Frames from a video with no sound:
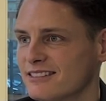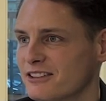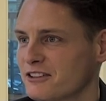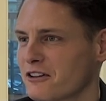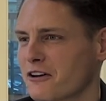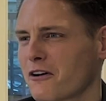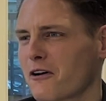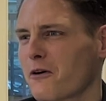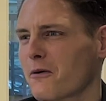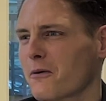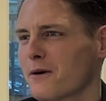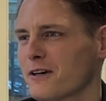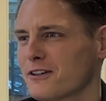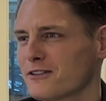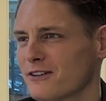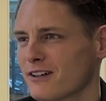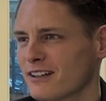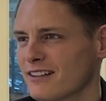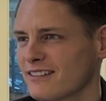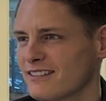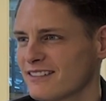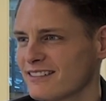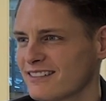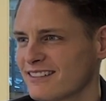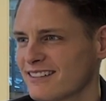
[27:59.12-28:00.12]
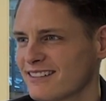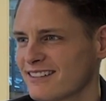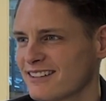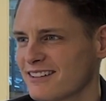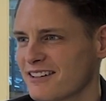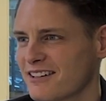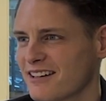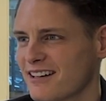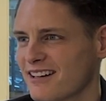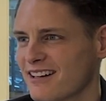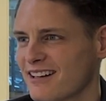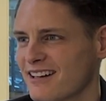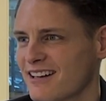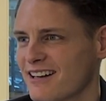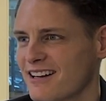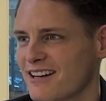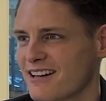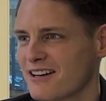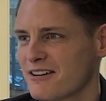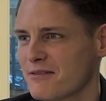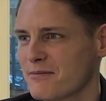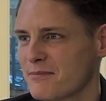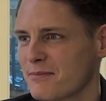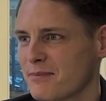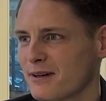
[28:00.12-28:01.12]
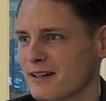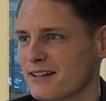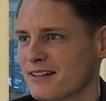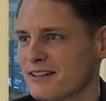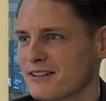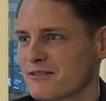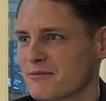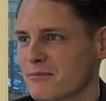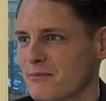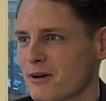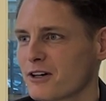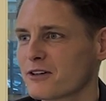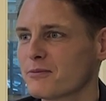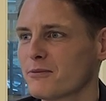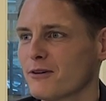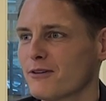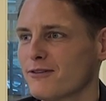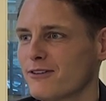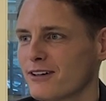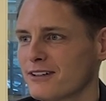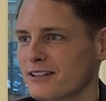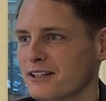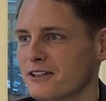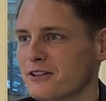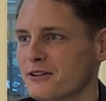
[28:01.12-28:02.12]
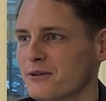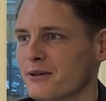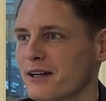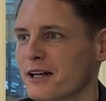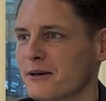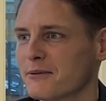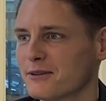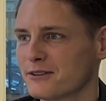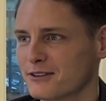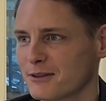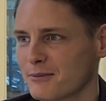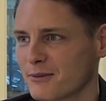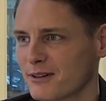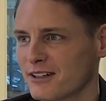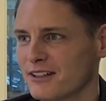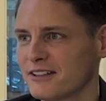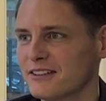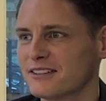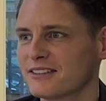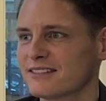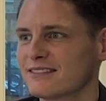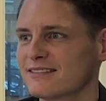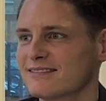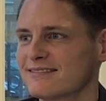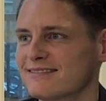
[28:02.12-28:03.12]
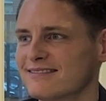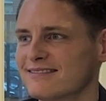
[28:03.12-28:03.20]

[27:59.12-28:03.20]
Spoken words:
It's not always fun. But it's much more fun than doing it with someone else.